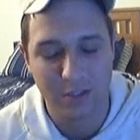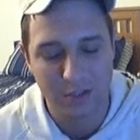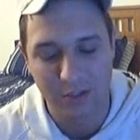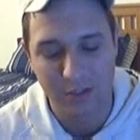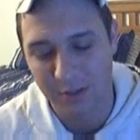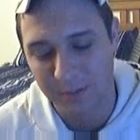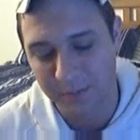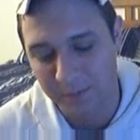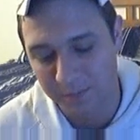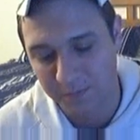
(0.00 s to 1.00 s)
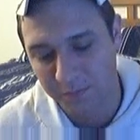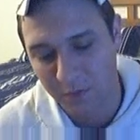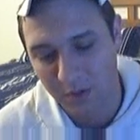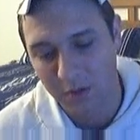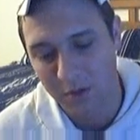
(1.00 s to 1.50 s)
you know,
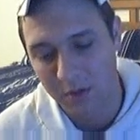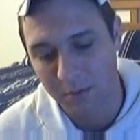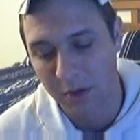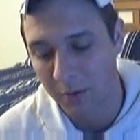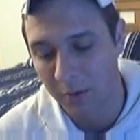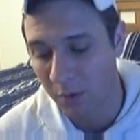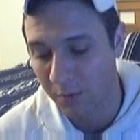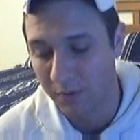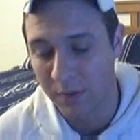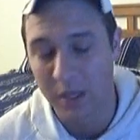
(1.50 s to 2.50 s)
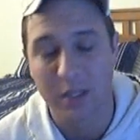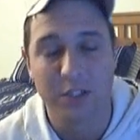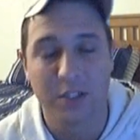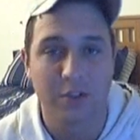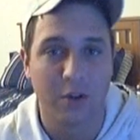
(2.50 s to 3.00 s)
but where they can
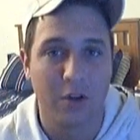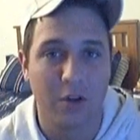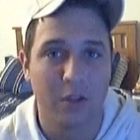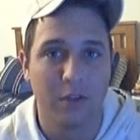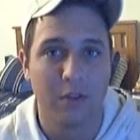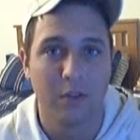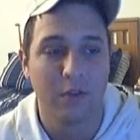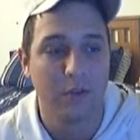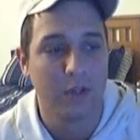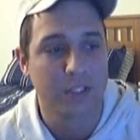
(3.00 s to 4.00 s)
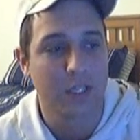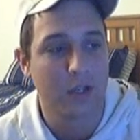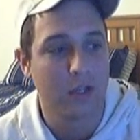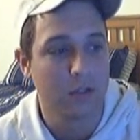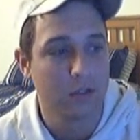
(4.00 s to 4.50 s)
just talk, and that's
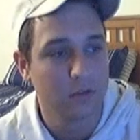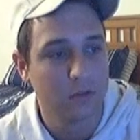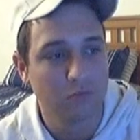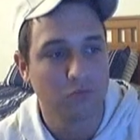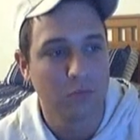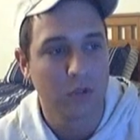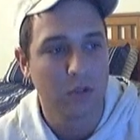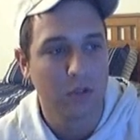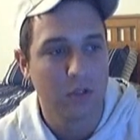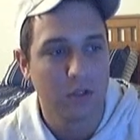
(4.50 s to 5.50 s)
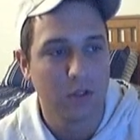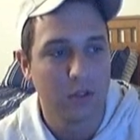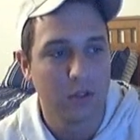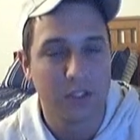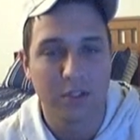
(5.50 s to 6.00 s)
kind of
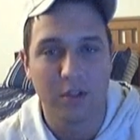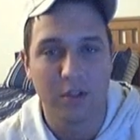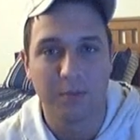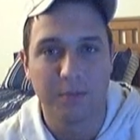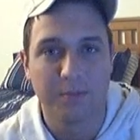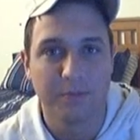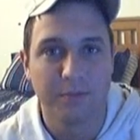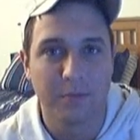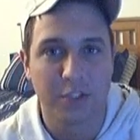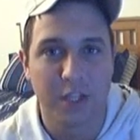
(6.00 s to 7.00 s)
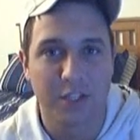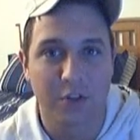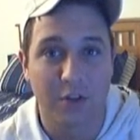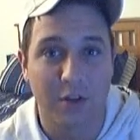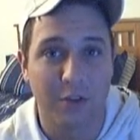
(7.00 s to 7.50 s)
nice to know that you guys
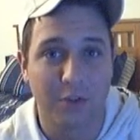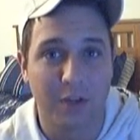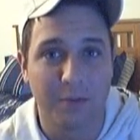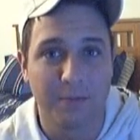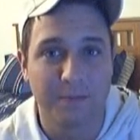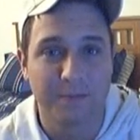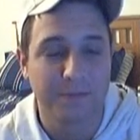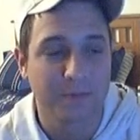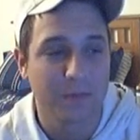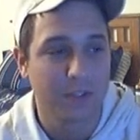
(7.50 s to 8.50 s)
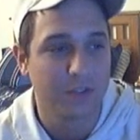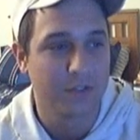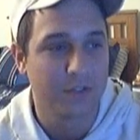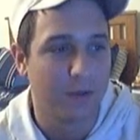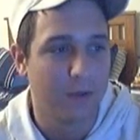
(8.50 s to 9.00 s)
are out there.
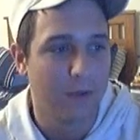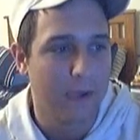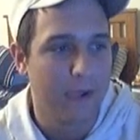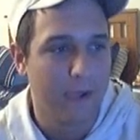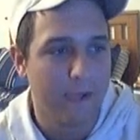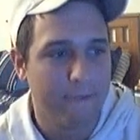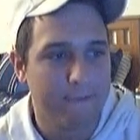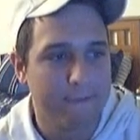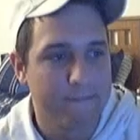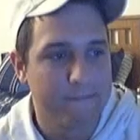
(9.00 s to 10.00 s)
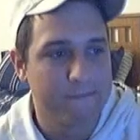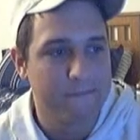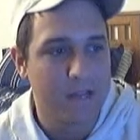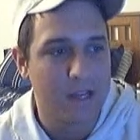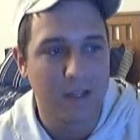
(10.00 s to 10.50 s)
So,
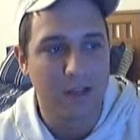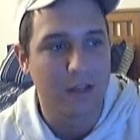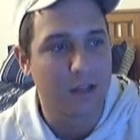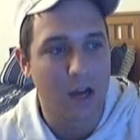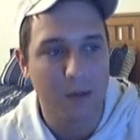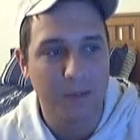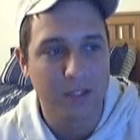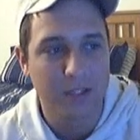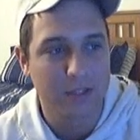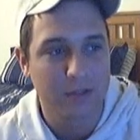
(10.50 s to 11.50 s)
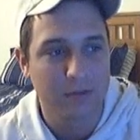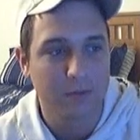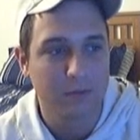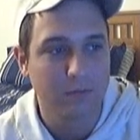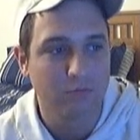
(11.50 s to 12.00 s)
any comments,
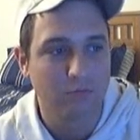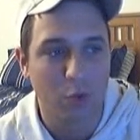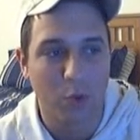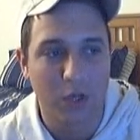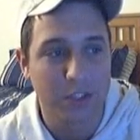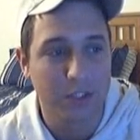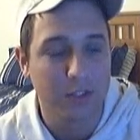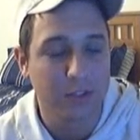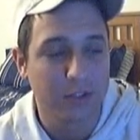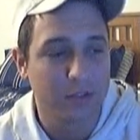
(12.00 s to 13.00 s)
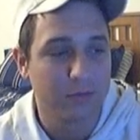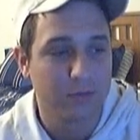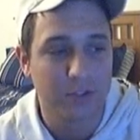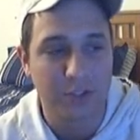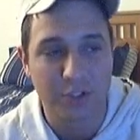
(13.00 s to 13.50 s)
questions,
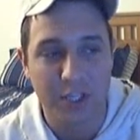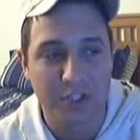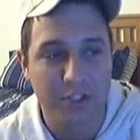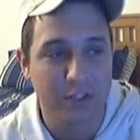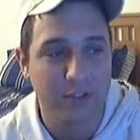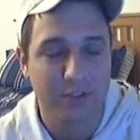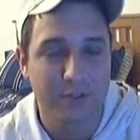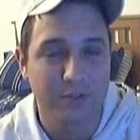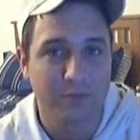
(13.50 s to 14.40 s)
suggestions,